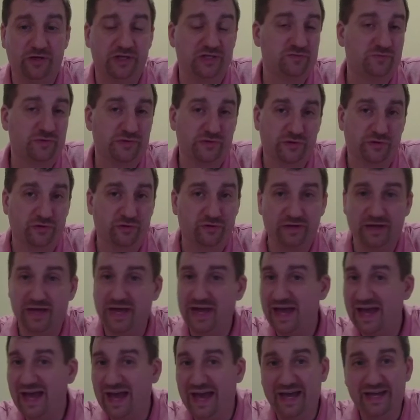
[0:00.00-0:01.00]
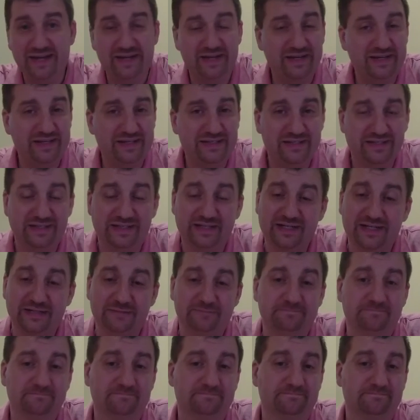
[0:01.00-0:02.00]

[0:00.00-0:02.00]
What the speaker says: his return at any time.